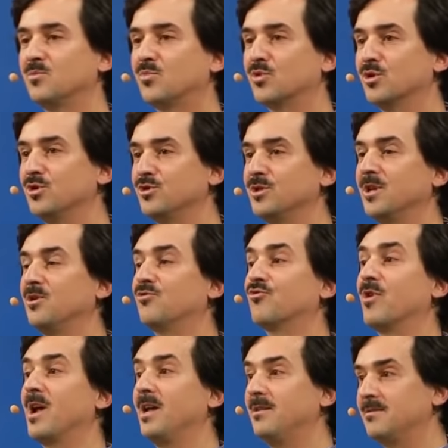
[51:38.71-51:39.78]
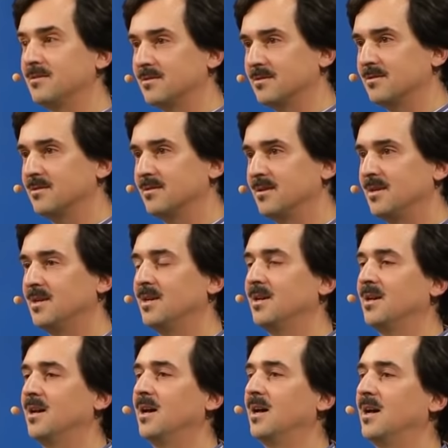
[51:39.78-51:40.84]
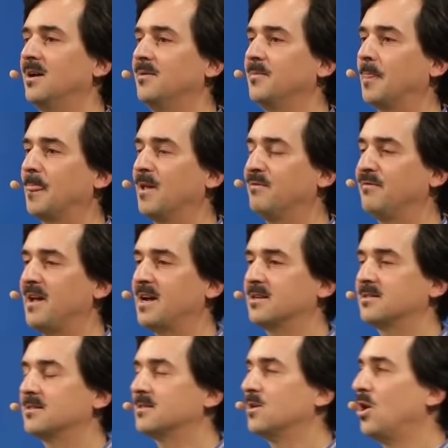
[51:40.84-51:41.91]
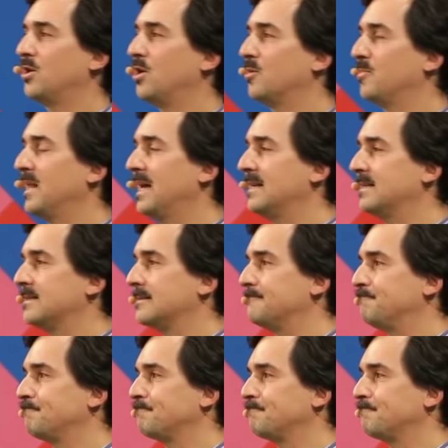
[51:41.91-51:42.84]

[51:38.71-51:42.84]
producing great effects on our planet.